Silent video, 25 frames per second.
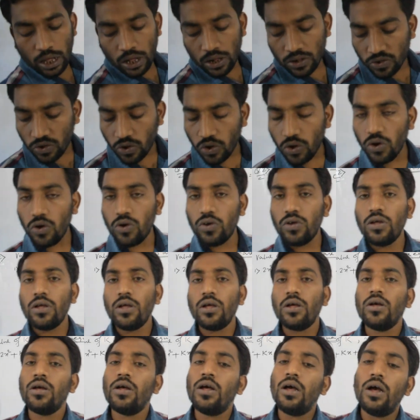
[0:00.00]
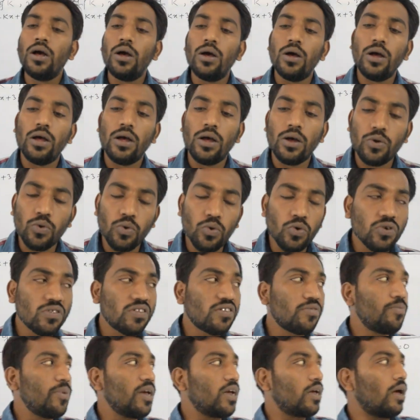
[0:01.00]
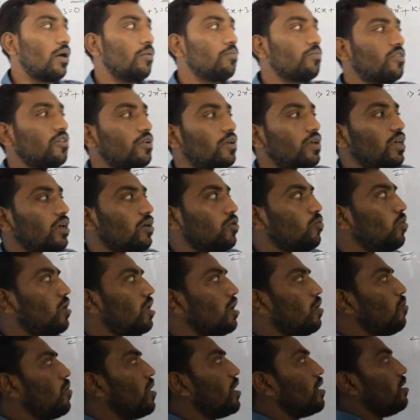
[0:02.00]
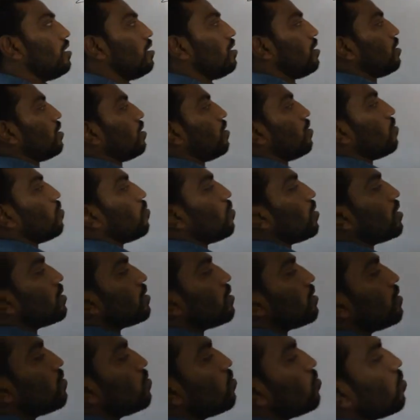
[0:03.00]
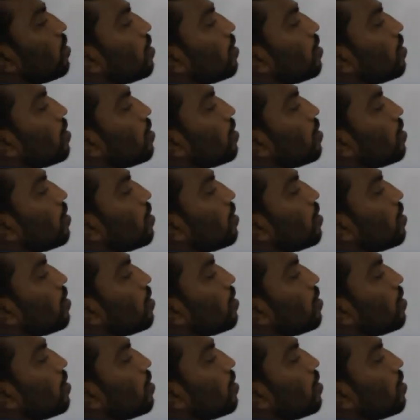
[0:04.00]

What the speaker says: So roots becomes equal when do